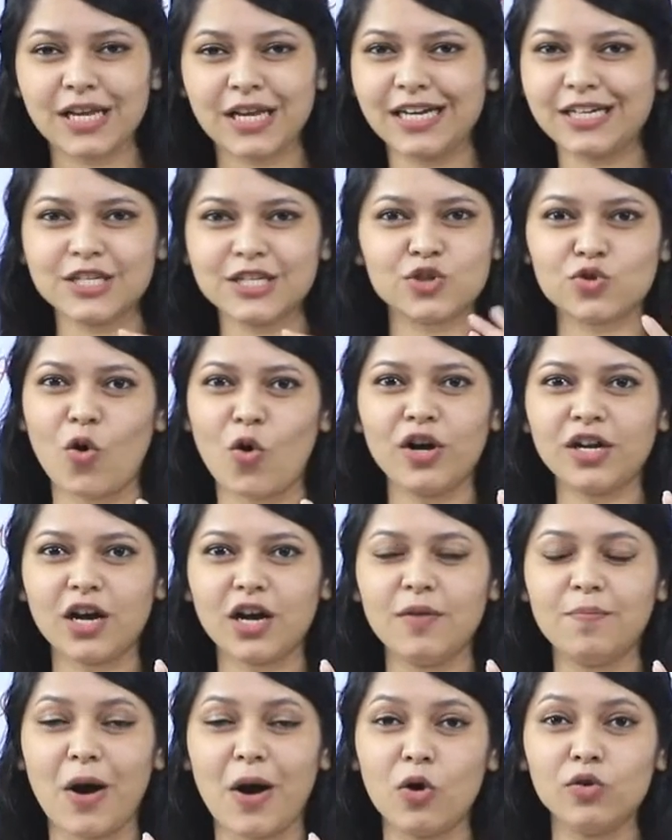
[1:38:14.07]
It is not
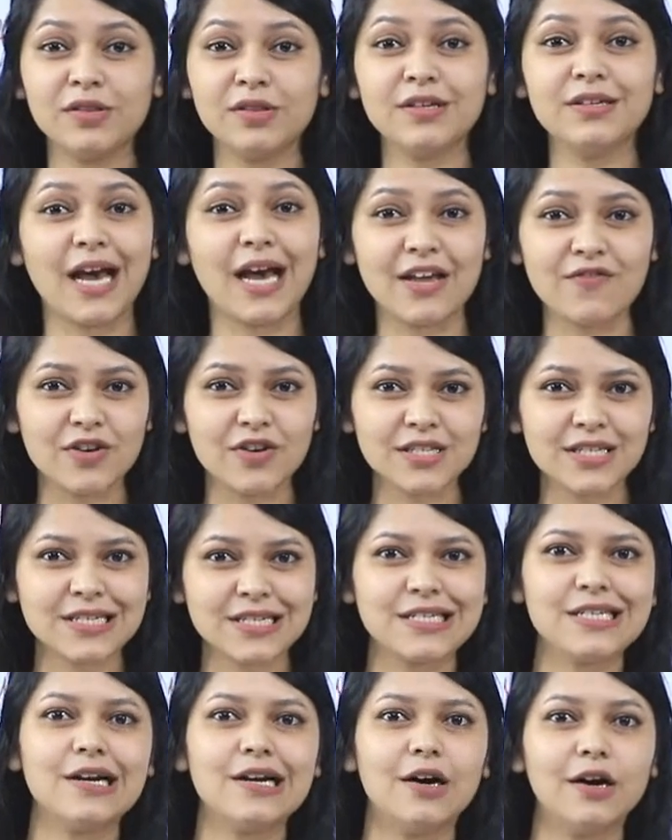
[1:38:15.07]
about the
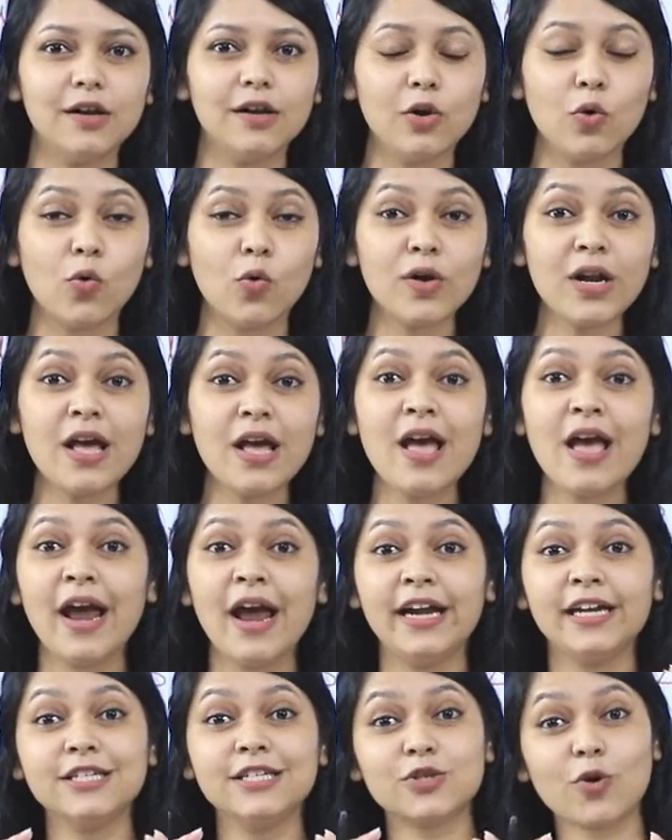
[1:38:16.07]
diversity alone.
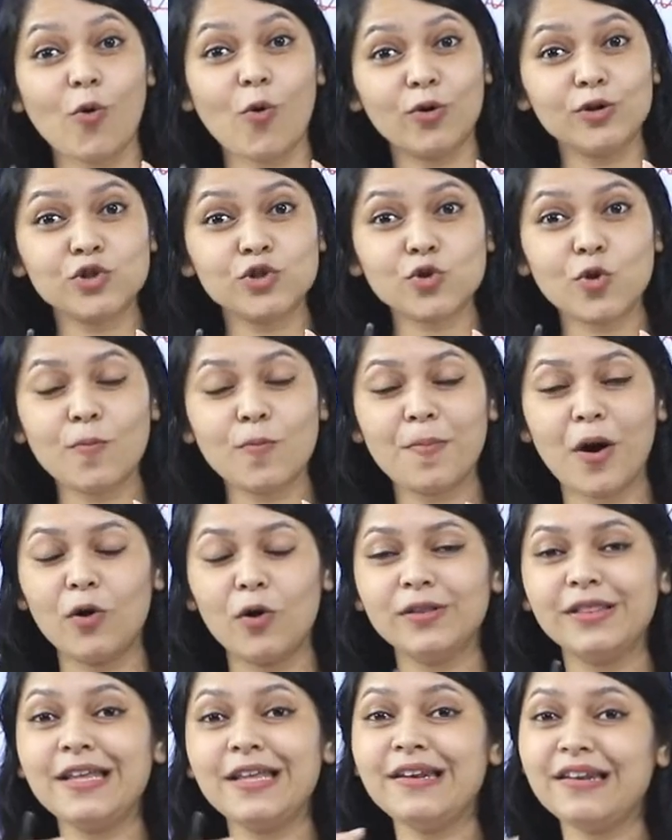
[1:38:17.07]
It is also
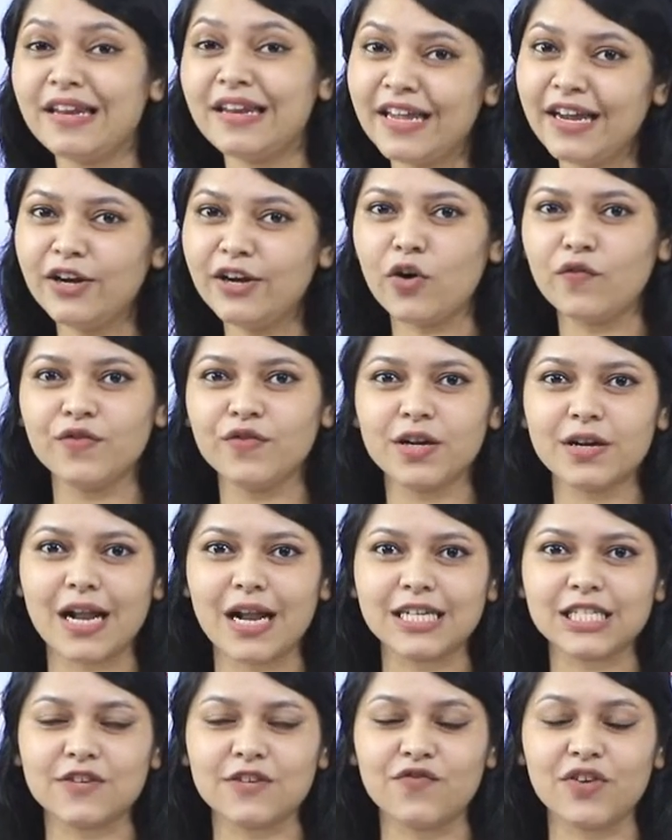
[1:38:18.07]
about the need of the
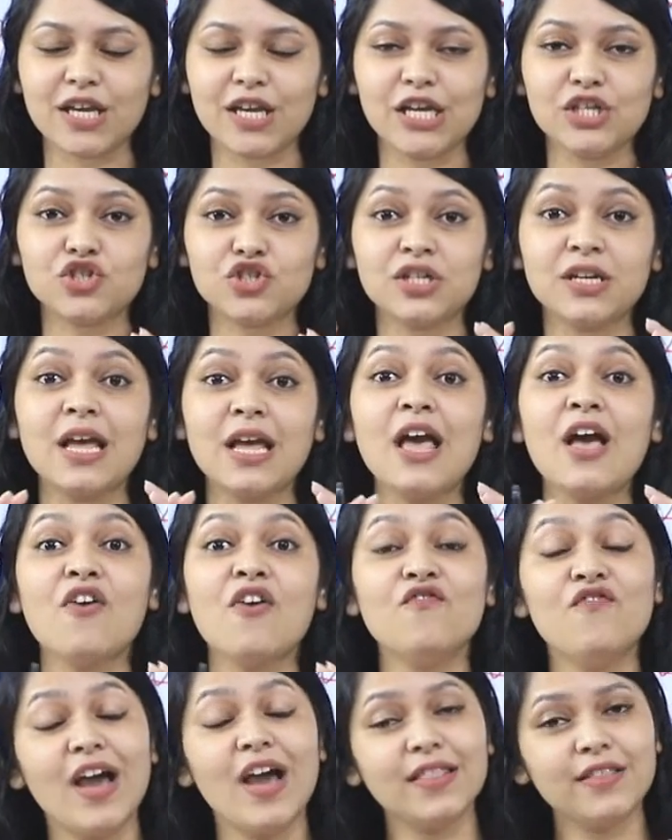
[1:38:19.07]
classification,
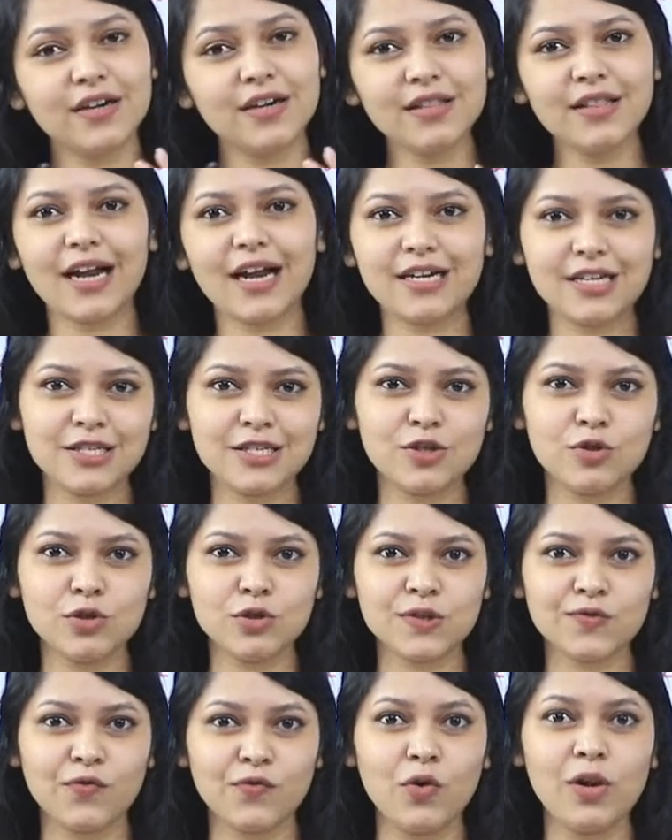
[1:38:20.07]
whether that is
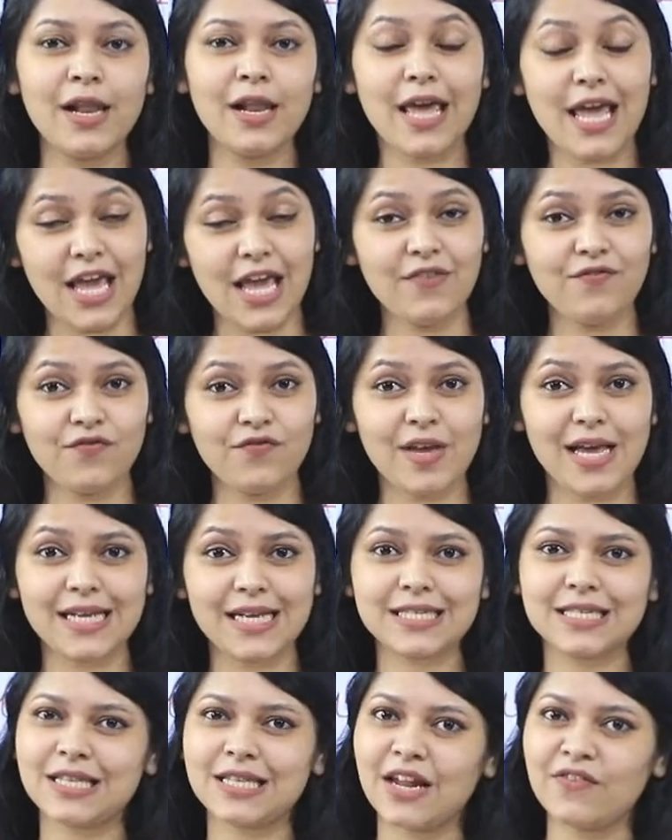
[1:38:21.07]
useful. If
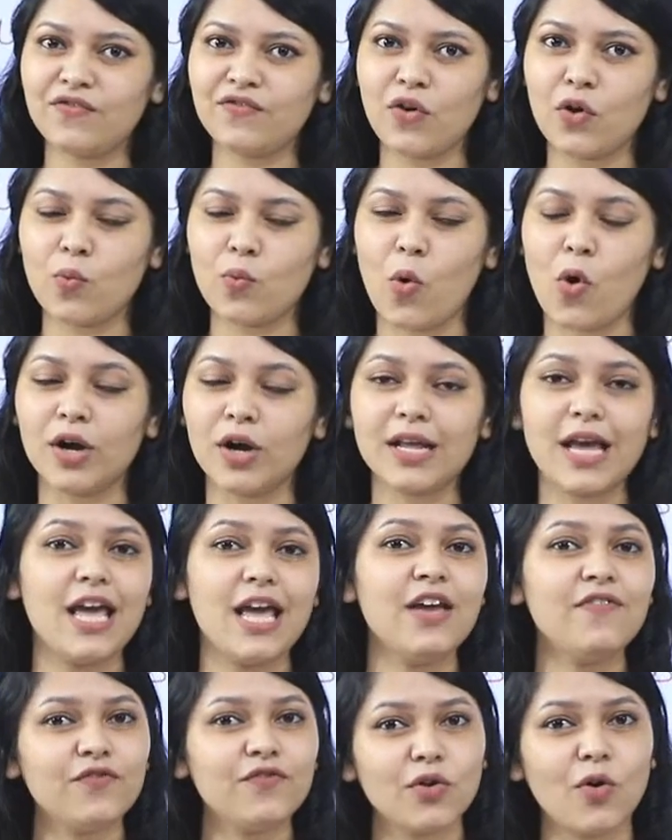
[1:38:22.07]
yes, then for what?
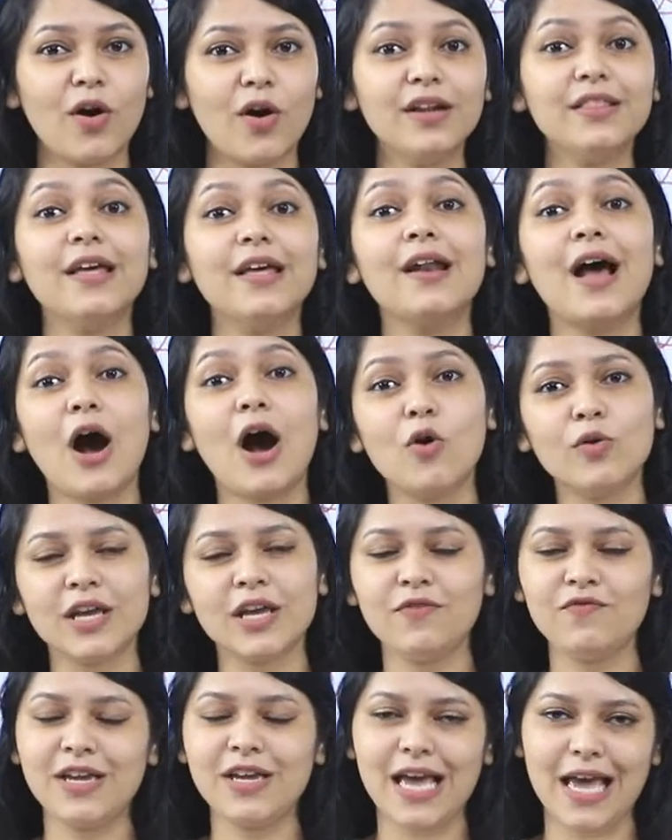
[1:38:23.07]
If not, then how
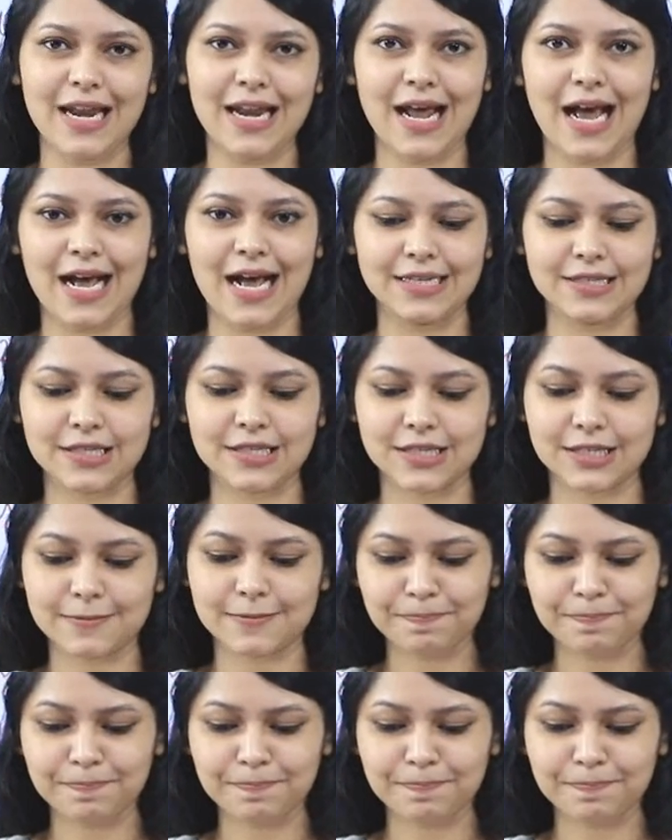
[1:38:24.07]
can we enhance it?